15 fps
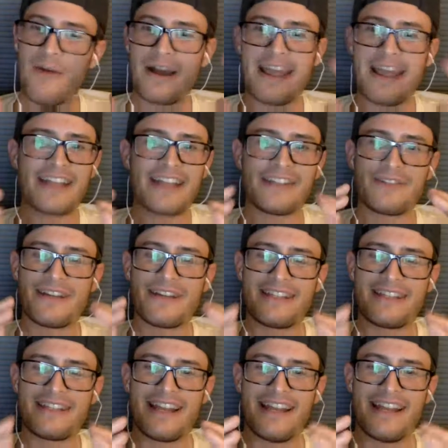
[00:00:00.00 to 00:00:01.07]
can't stress
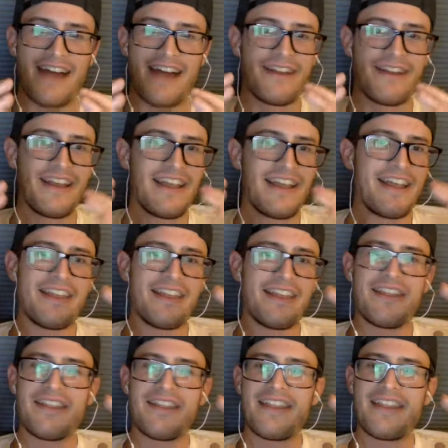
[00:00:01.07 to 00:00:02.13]
that enough.
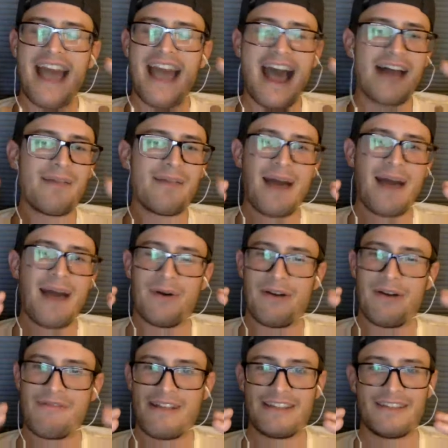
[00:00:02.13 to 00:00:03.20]
Alabama
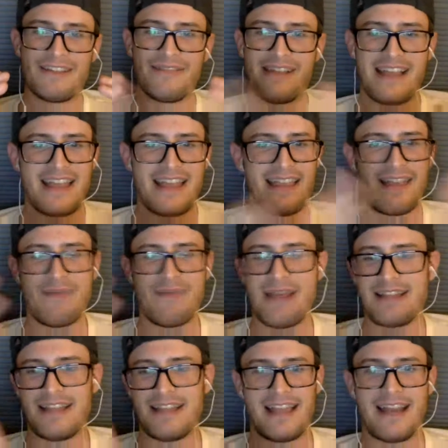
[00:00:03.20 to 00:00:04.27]
offensively, and I'm
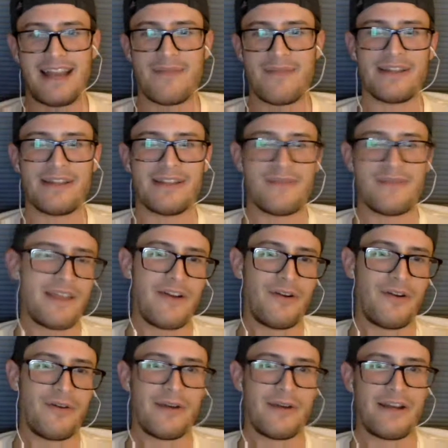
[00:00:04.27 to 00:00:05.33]
not telling anybody something they
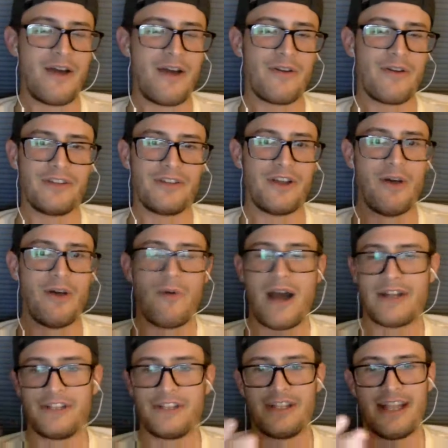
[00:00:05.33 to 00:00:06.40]
don't already know because y'all
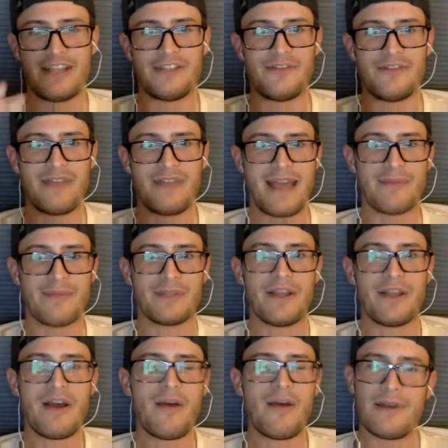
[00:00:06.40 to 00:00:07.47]
watched the last 2 games,
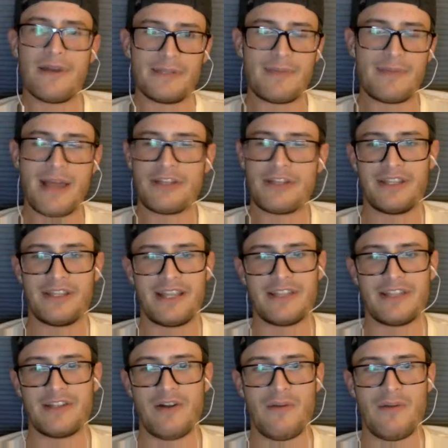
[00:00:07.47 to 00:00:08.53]
but especially
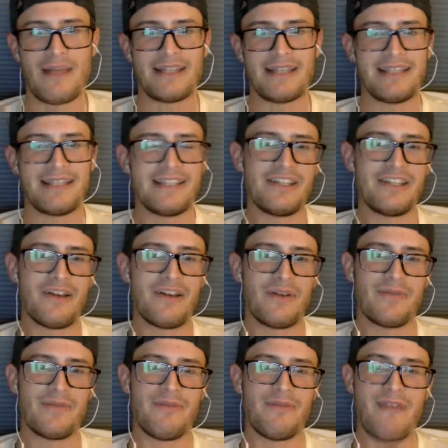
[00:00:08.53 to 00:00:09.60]
against Ole Miss, this is going
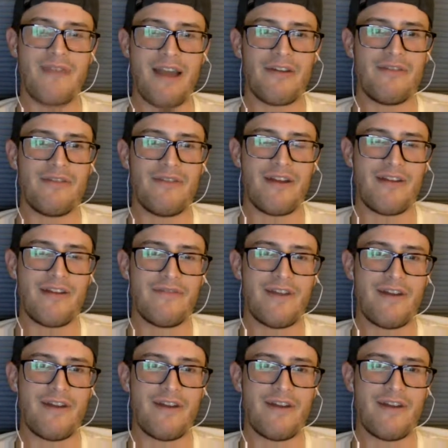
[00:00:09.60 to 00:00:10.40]
to be very, very, very